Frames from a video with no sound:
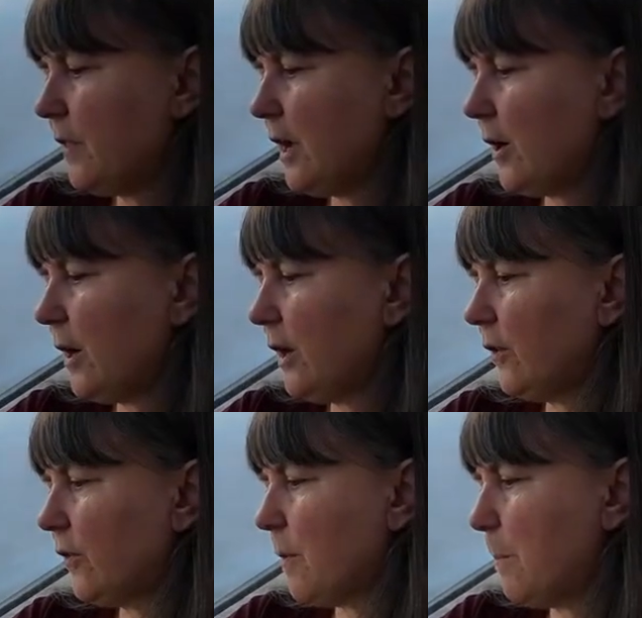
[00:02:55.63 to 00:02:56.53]
there
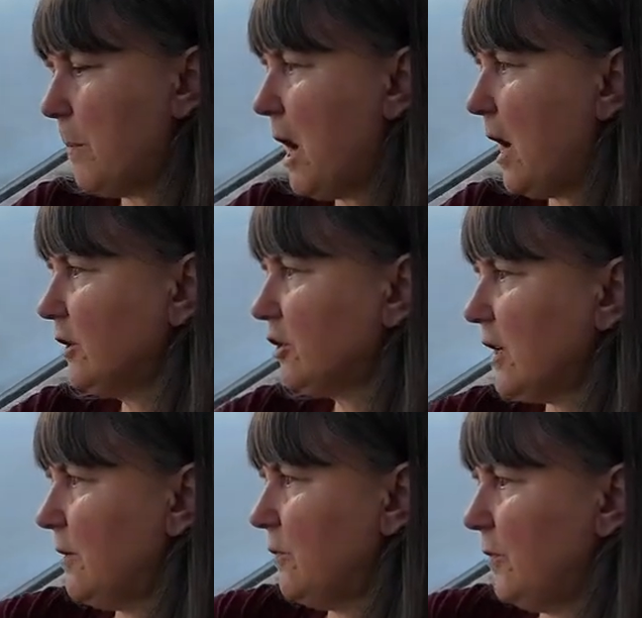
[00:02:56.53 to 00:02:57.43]
is mosh
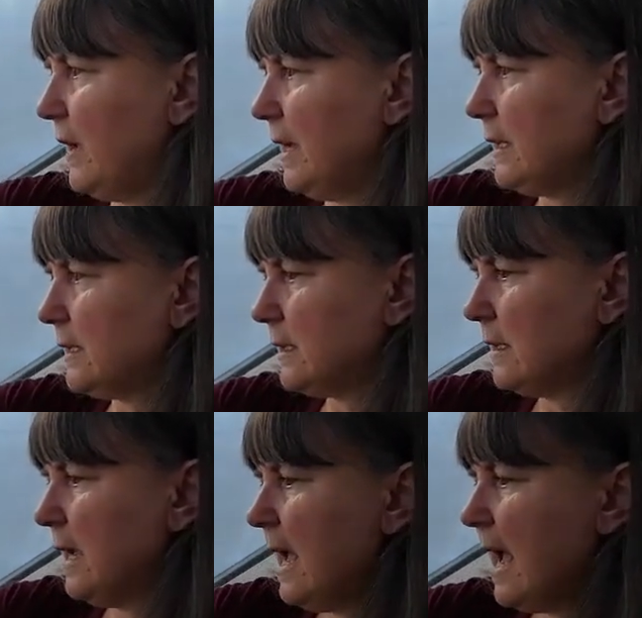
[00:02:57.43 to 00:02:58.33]
and vit,
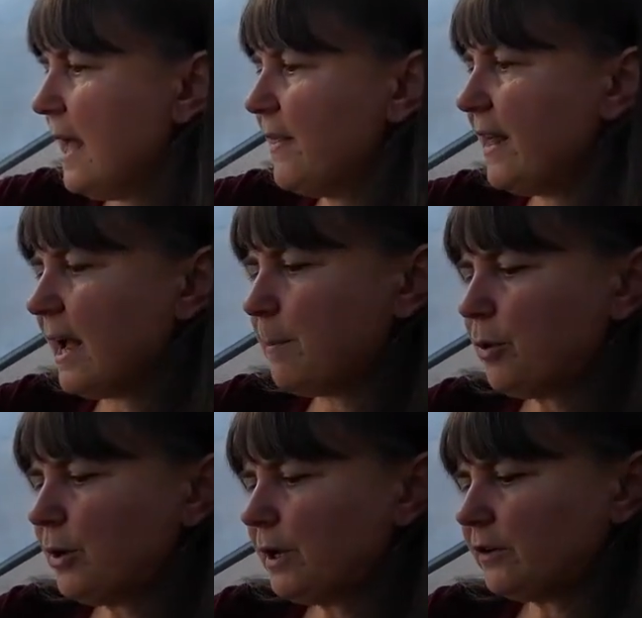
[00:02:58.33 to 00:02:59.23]
and then I
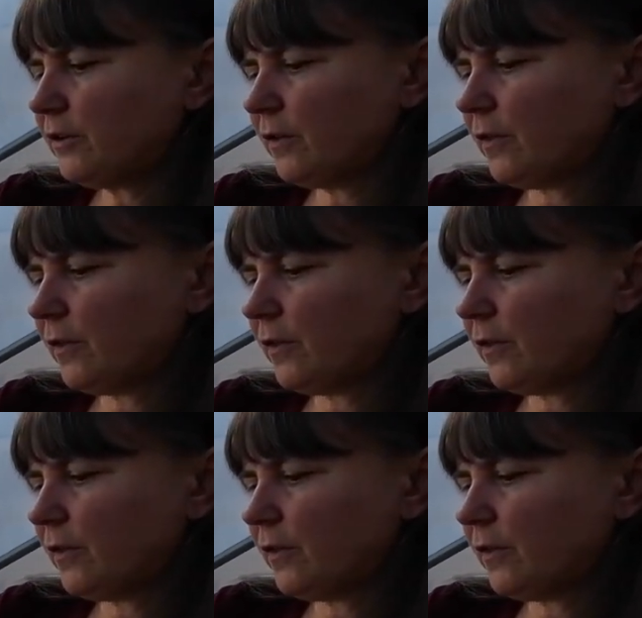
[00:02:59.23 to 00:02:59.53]
put